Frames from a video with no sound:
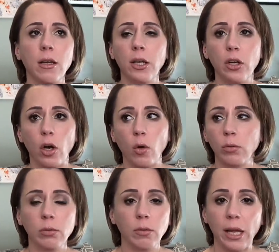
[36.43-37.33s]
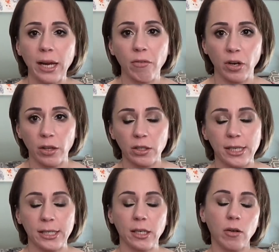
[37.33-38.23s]
you know, like every other
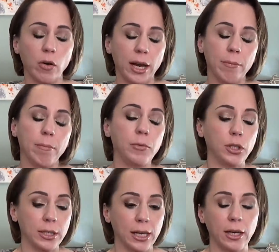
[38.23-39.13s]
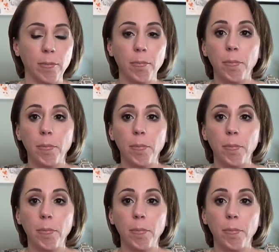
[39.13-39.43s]
season. Okay, just kidding.